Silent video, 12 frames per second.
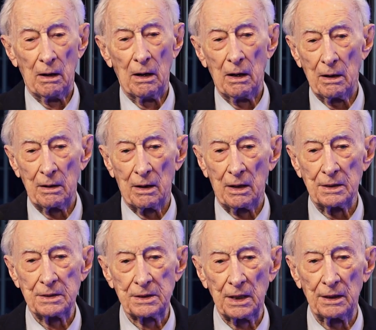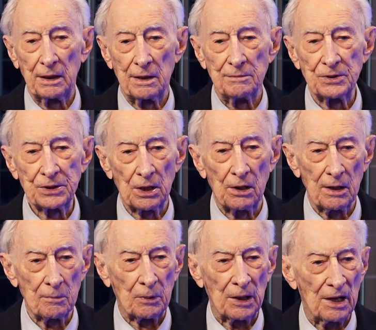And I said, "I'm sorry,
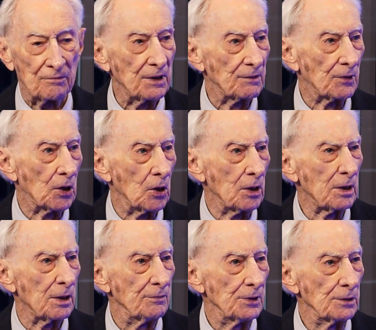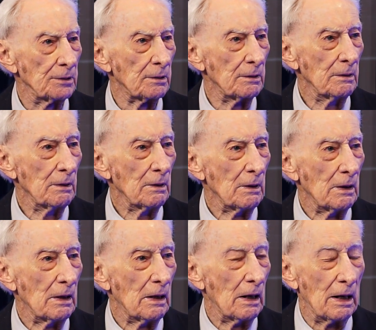but I've never heard of you."
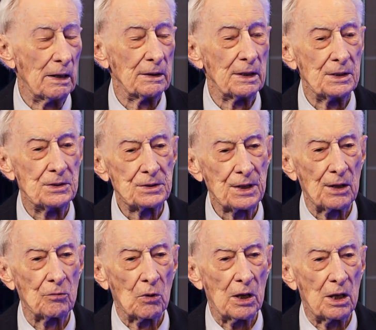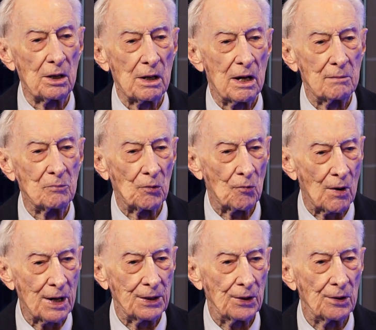And he said, "Well, I'm a
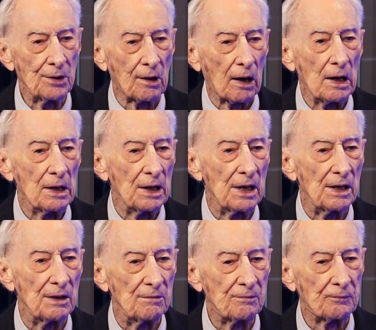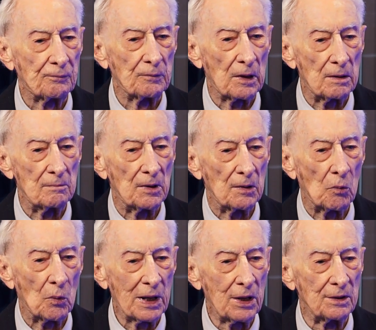writer, and I'm
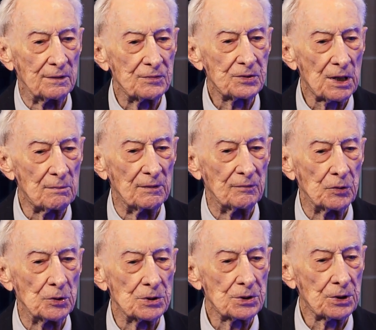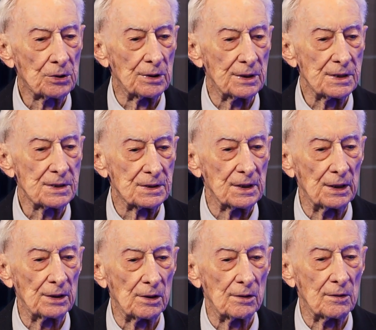aware of some of your stories that
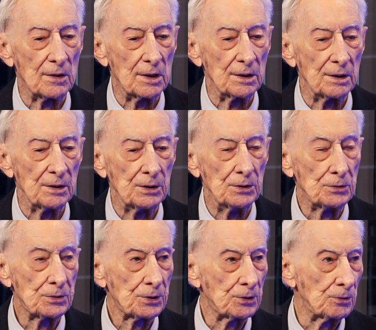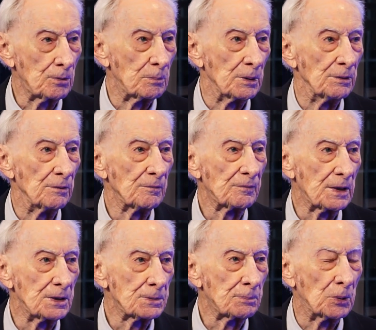are on YouTube and
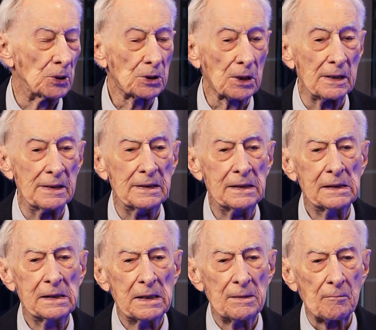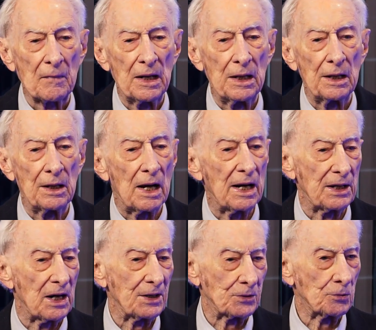Facebook, and I'd
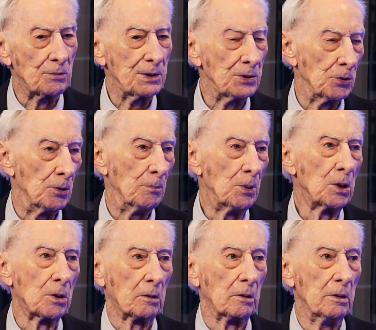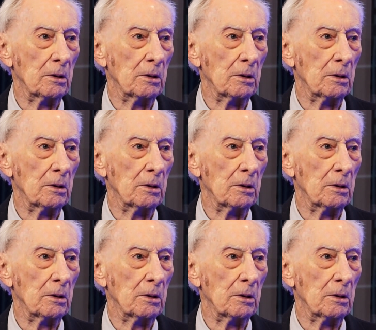like to read your book."